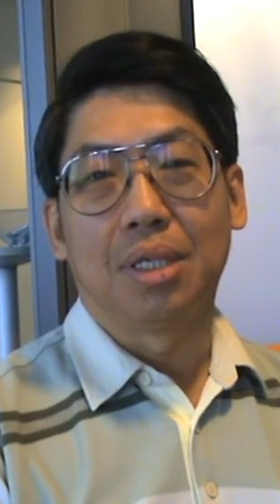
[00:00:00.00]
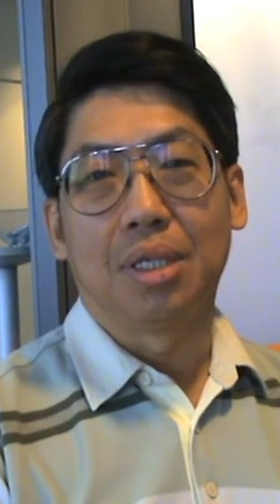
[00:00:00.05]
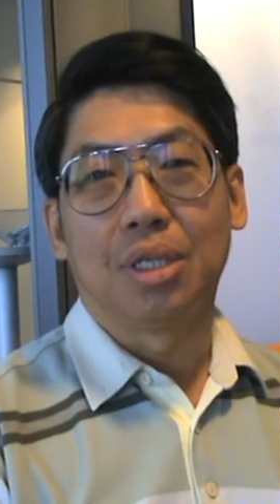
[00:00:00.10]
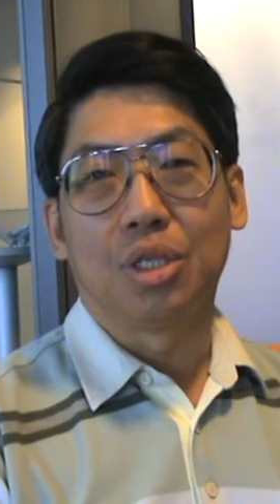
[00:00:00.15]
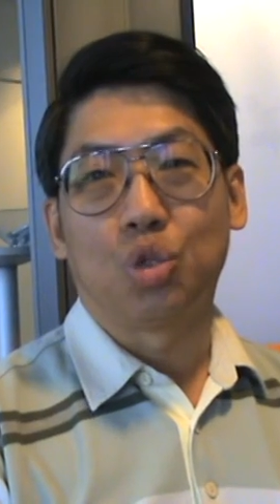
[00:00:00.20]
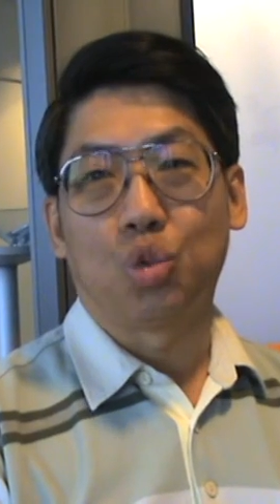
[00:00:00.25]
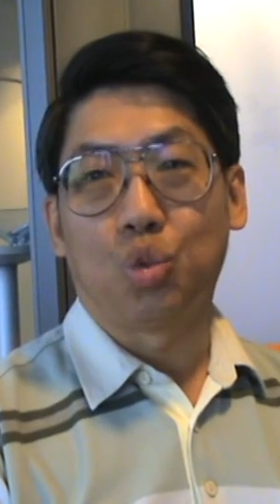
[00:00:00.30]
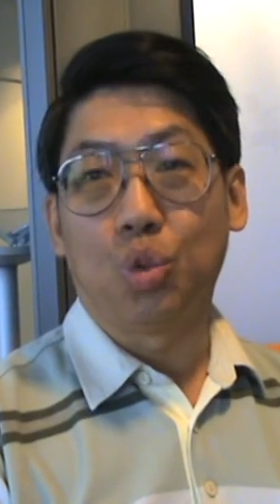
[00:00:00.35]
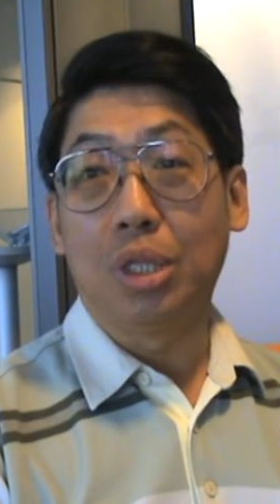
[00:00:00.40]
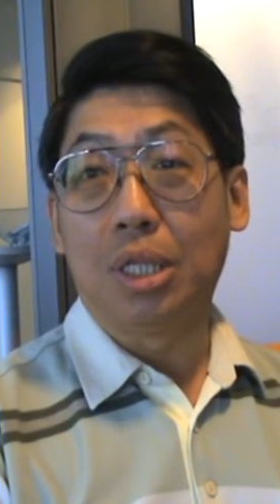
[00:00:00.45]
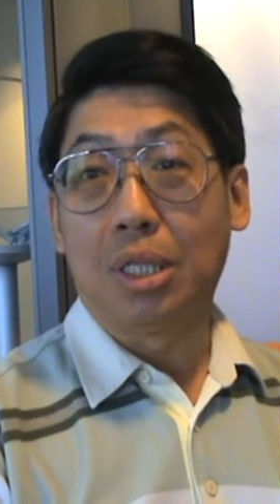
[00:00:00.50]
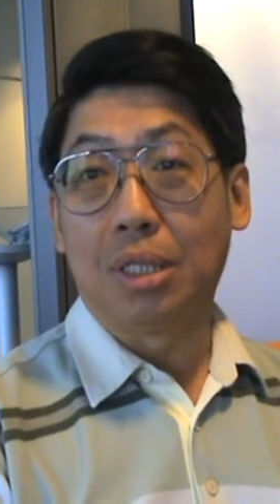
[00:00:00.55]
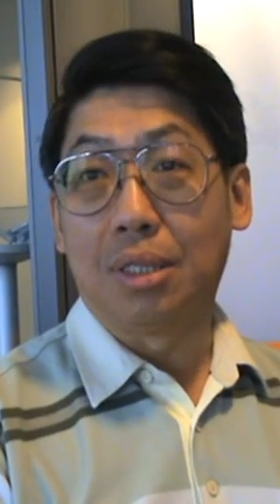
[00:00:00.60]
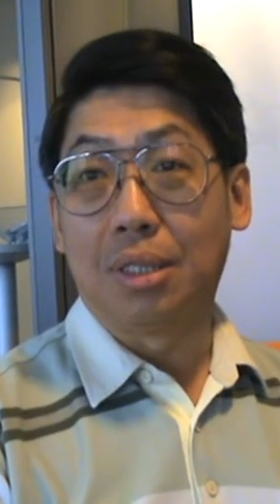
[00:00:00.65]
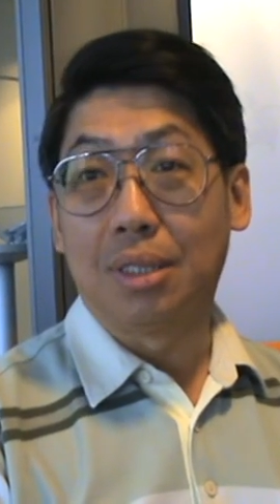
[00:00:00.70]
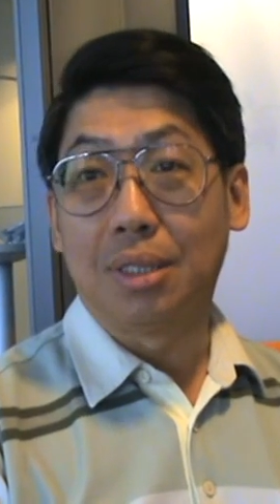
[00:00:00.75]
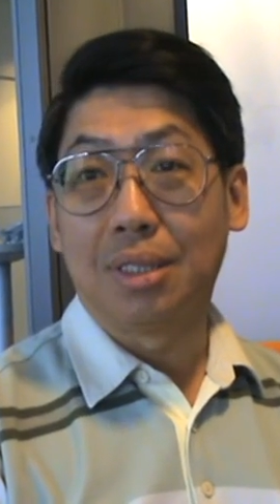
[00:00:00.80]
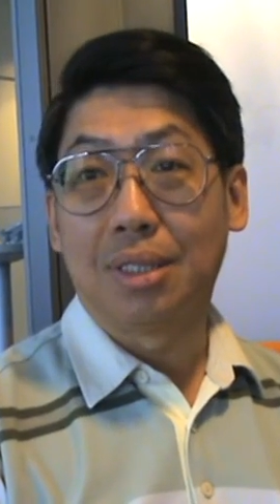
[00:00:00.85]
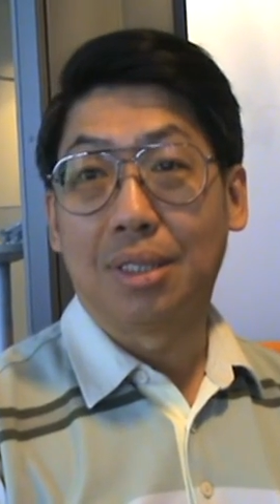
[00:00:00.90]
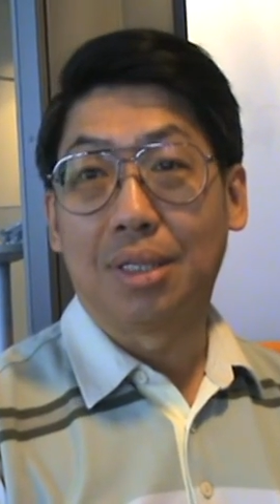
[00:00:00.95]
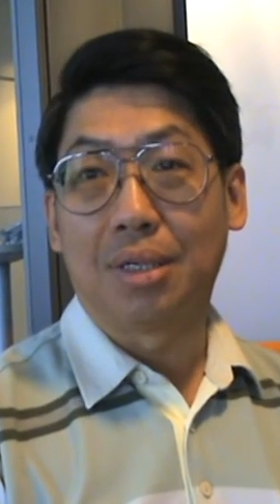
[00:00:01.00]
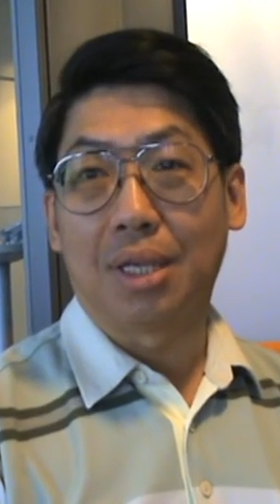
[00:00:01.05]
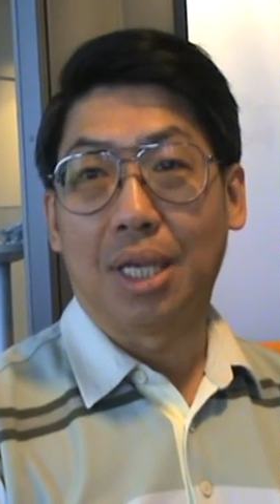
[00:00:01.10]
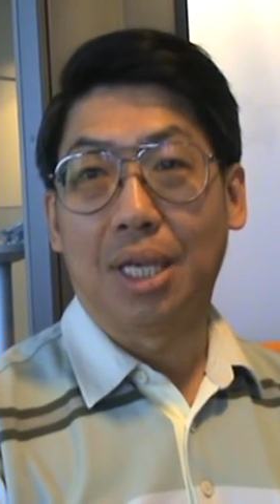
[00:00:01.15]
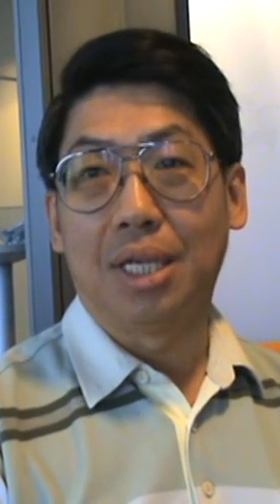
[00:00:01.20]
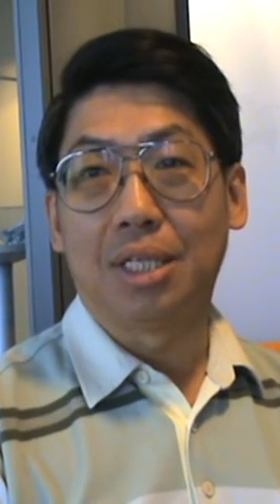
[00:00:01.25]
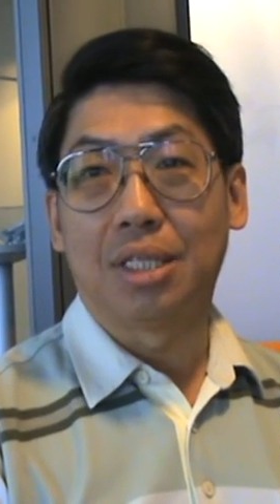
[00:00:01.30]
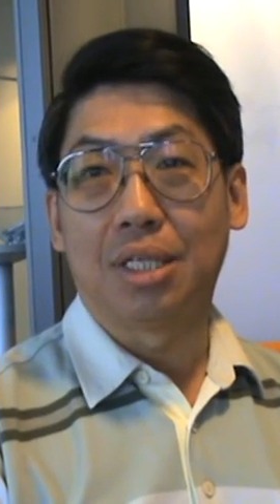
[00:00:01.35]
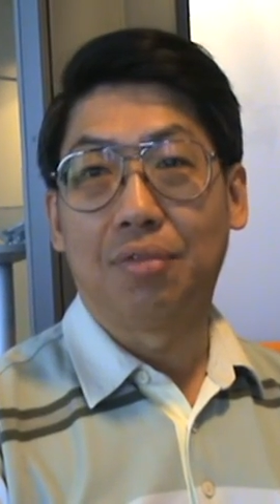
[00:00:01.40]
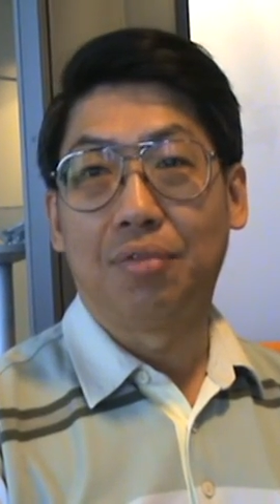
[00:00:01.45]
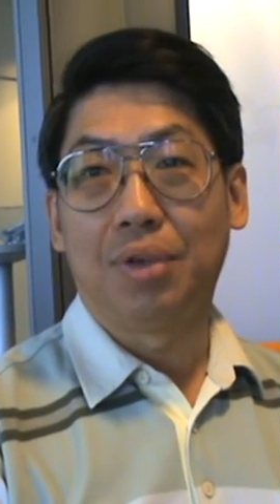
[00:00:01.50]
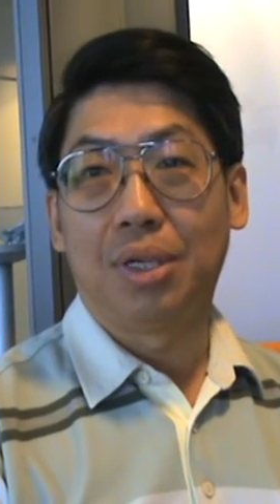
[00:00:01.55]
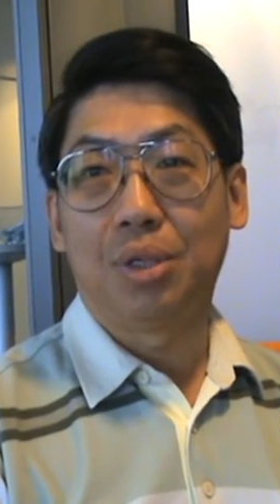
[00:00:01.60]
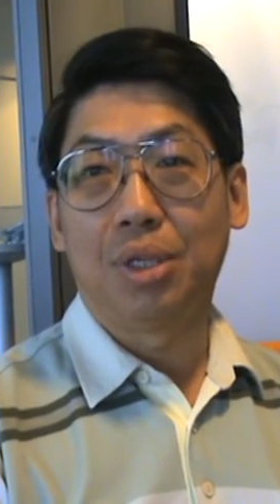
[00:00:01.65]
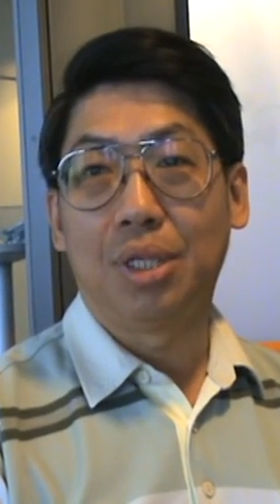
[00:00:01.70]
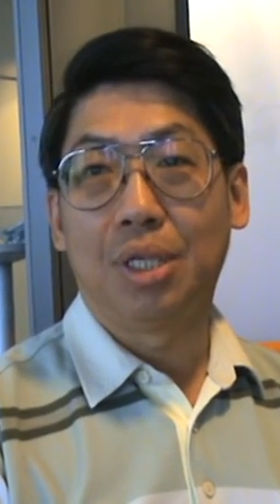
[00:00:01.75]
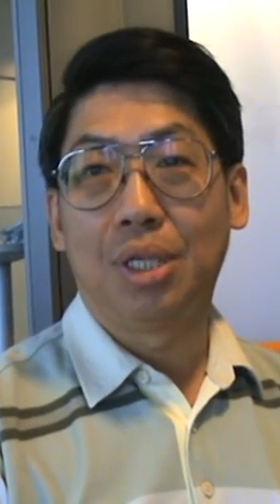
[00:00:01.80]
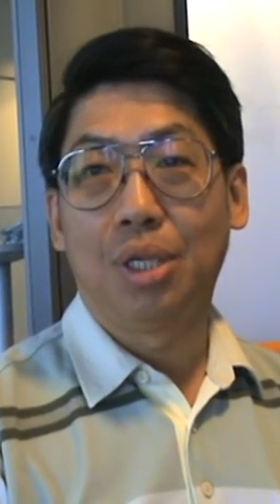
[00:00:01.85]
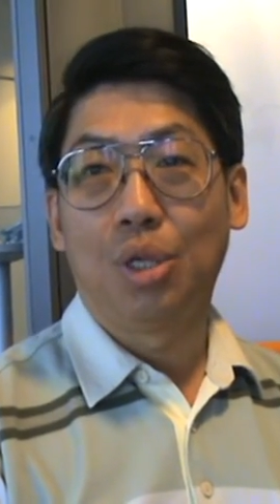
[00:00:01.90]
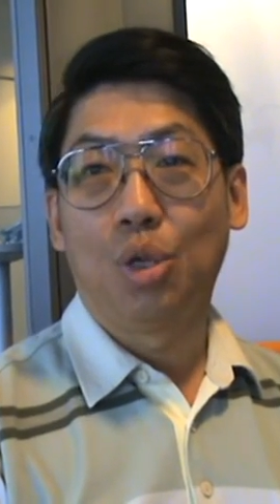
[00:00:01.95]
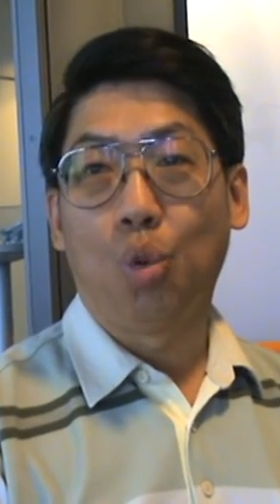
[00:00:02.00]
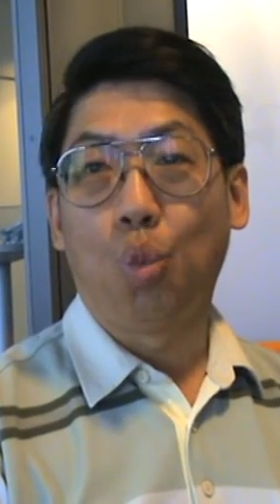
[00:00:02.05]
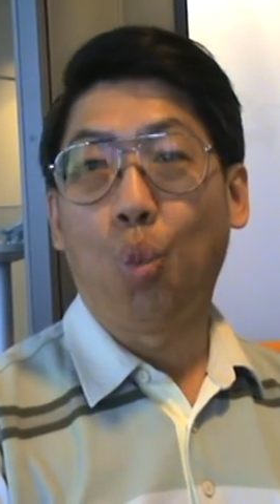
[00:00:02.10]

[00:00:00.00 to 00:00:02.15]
Sweden, okay, is a very